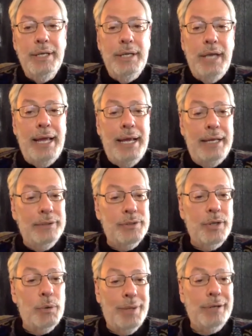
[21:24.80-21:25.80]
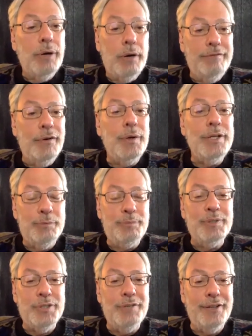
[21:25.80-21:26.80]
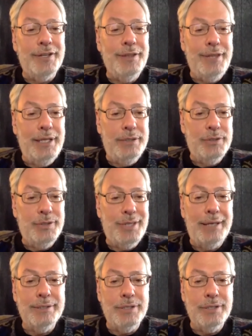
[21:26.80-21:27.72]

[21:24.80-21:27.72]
And so there are very specific things that